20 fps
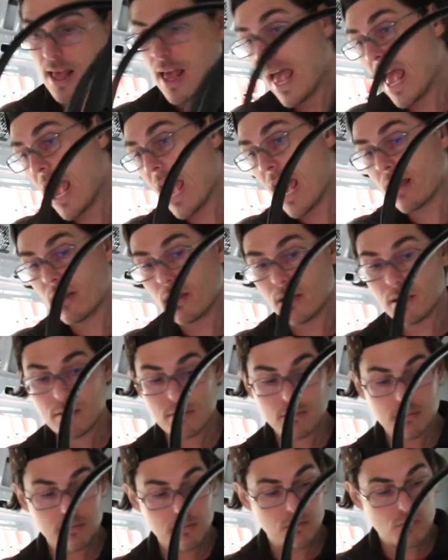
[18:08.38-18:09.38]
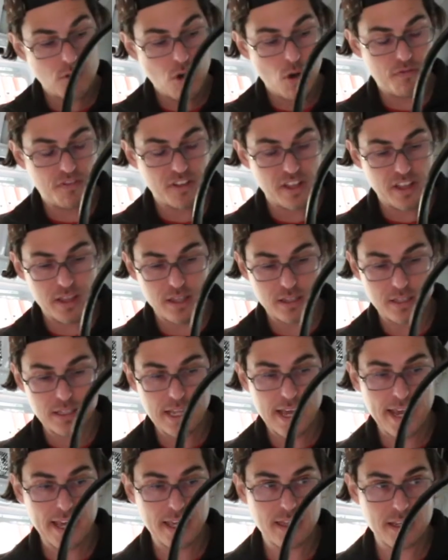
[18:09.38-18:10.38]
And hopefully this
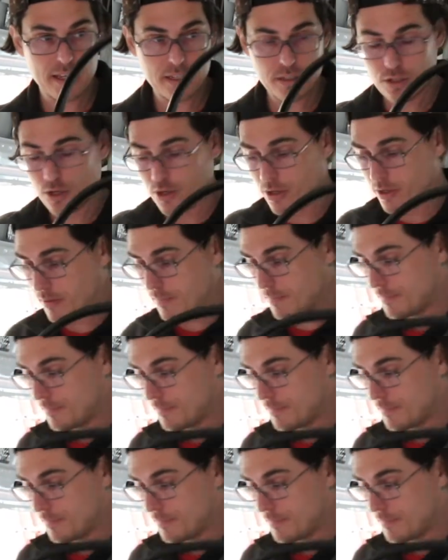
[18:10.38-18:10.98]
length is good.